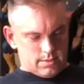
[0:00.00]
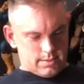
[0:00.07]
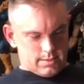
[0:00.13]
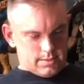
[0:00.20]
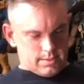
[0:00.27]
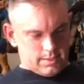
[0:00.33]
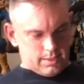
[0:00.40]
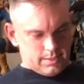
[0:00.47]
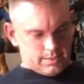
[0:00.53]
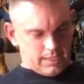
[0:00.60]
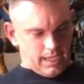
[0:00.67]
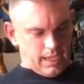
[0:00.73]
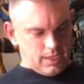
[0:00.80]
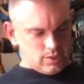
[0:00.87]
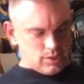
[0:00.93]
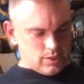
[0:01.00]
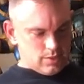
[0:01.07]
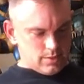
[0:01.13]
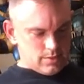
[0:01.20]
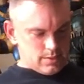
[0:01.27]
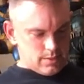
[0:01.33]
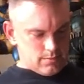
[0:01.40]
just attach it
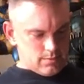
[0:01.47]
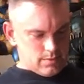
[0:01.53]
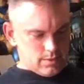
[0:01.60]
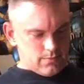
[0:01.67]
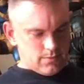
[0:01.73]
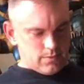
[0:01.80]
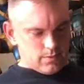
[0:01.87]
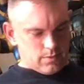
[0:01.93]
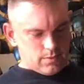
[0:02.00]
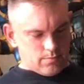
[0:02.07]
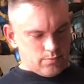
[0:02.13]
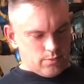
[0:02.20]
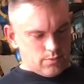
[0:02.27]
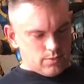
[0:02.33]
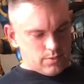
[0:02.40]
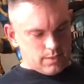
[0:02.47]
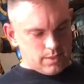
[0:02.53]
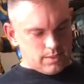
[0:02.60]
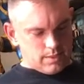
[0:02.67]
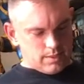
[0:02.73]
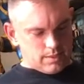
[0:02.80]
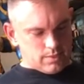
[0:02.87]
or something if you want to pull it. I
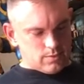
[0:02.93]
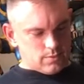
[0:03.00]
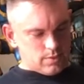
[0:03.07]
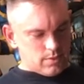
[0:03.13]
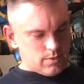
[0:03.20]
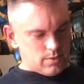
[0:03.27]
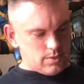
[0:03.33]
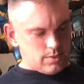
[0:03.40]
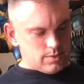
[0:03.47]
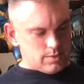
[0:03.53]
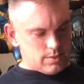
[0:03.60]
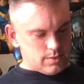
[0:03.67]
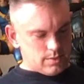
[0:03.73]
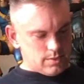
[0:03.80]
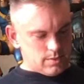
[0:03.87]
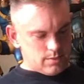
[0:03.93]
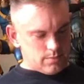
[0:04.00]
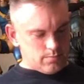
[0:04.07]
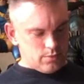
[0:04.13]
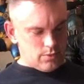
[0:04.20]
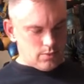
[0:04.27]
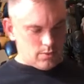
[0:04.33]
think that's what they were using to
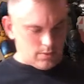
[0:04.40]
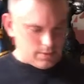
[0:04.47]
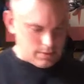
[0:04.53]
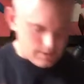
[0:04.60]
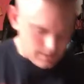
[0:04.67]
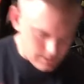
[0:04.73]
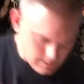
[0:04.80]
pull.